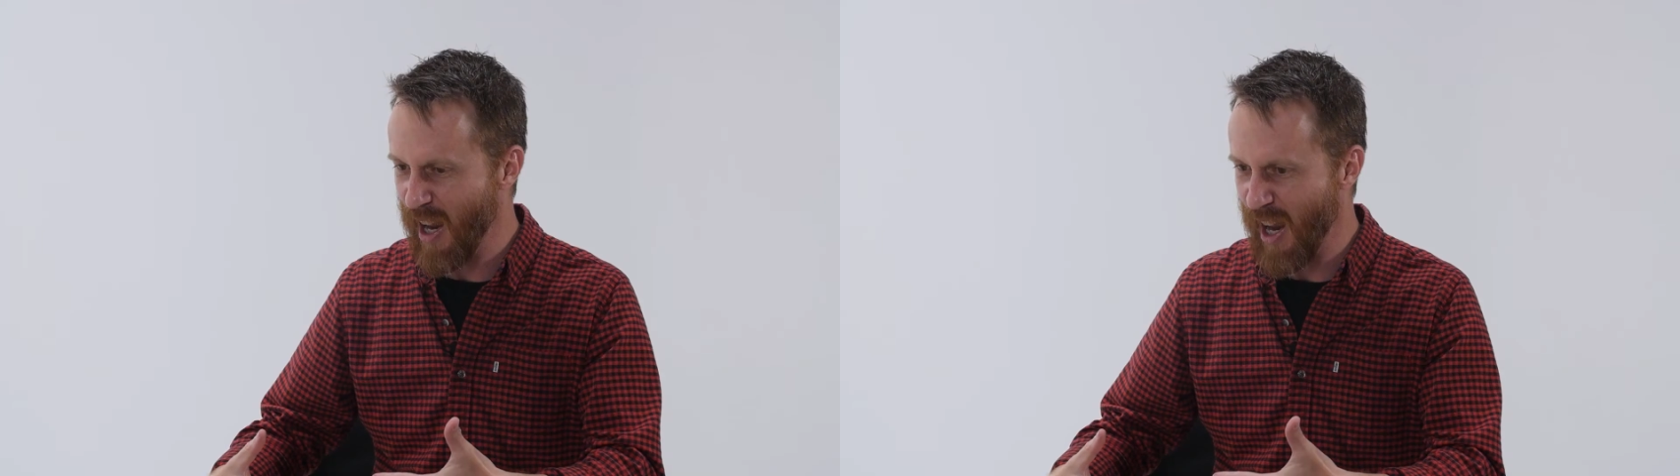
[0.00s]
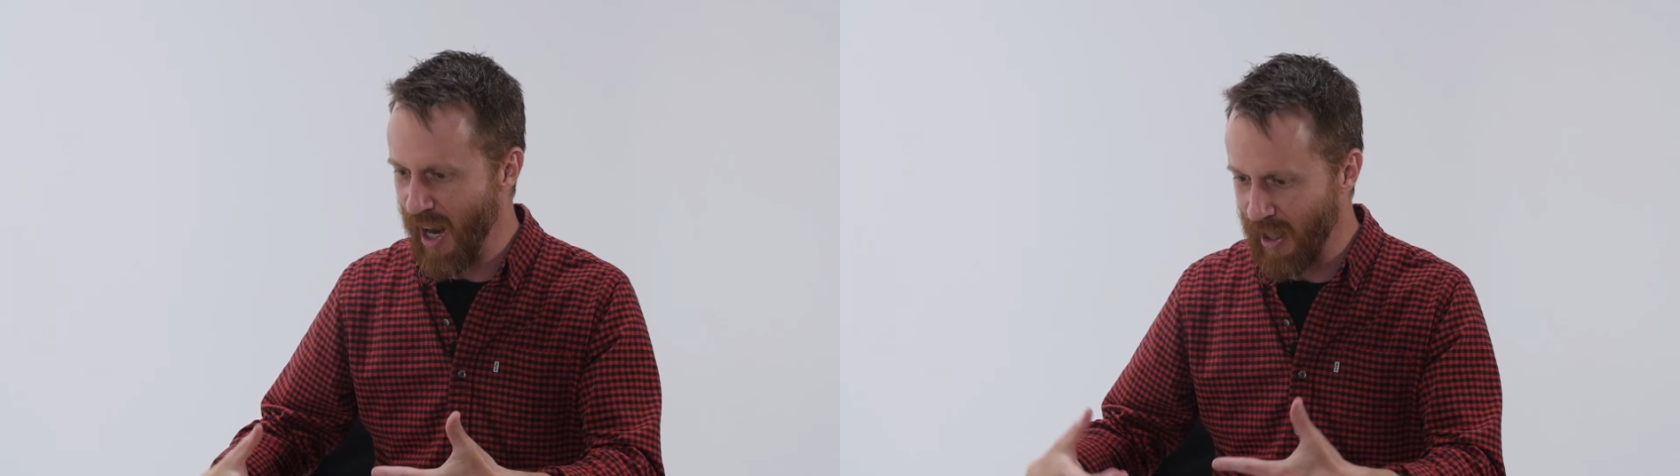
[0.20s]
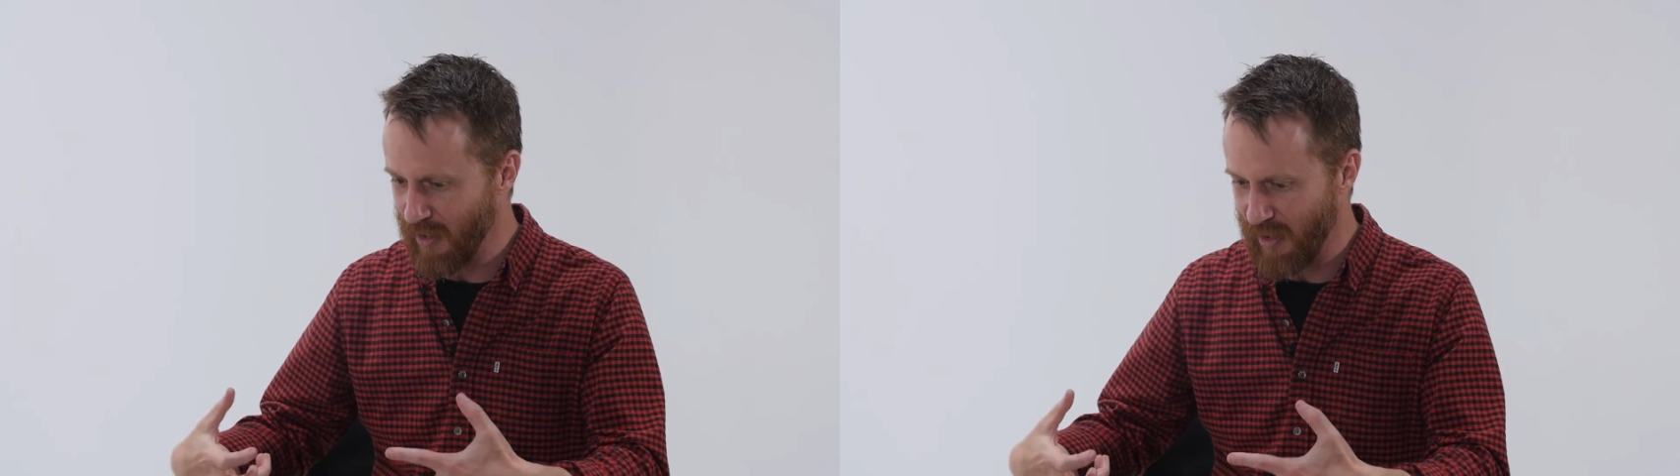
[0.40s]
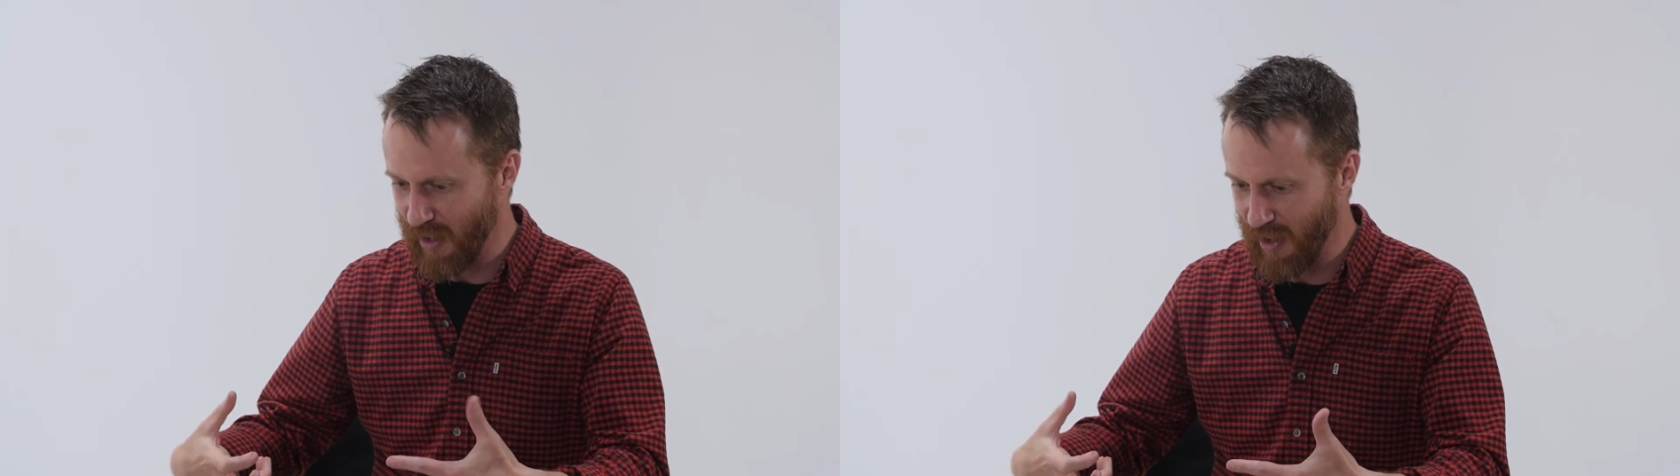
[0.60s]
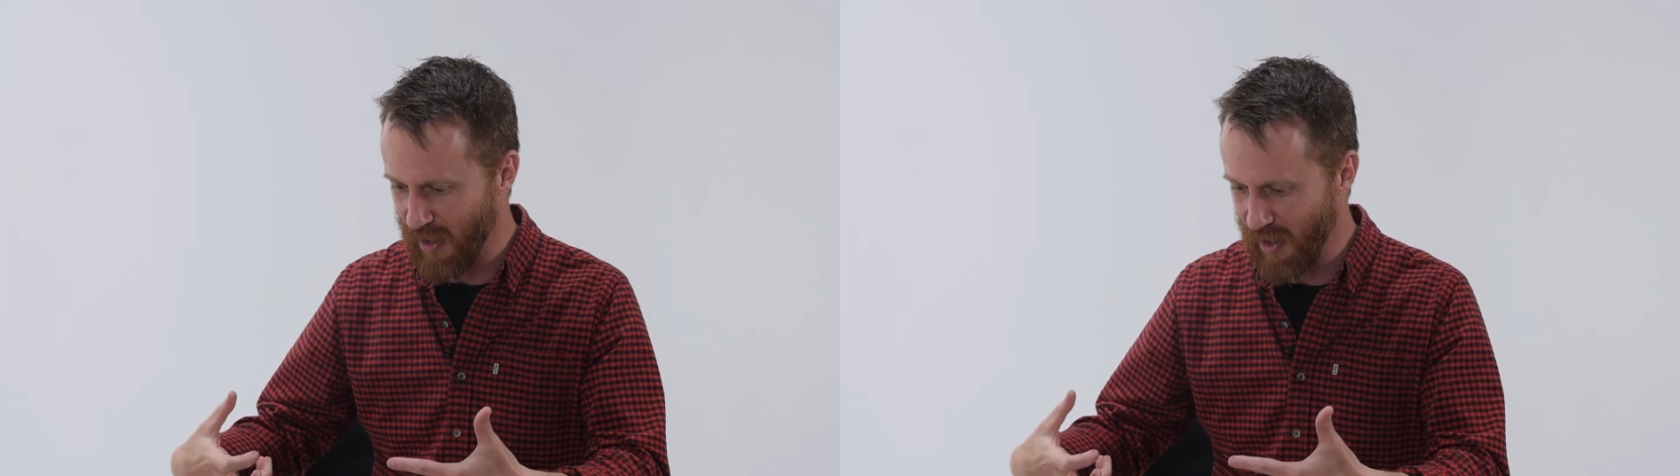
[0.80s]
as
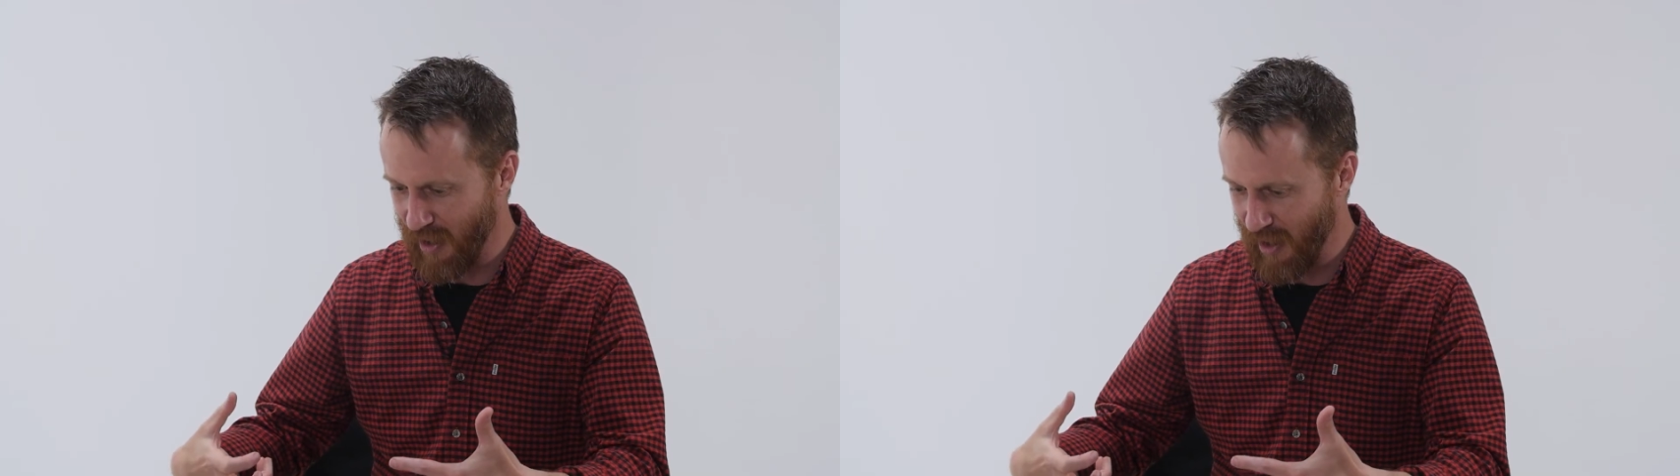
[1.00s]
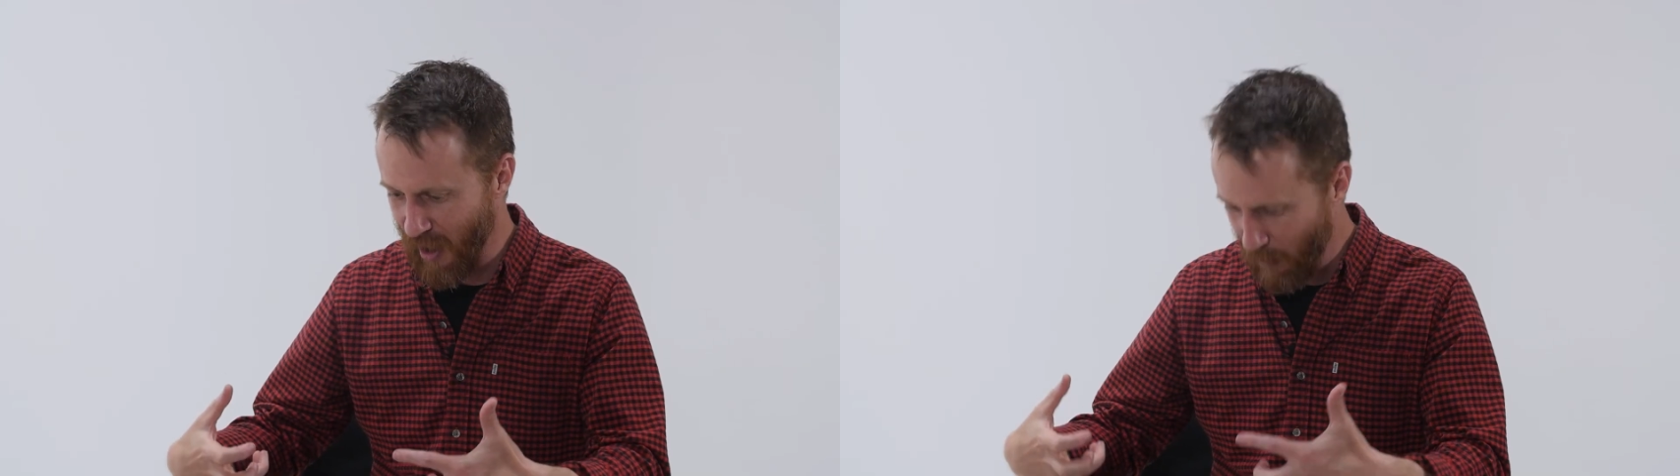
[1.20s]
a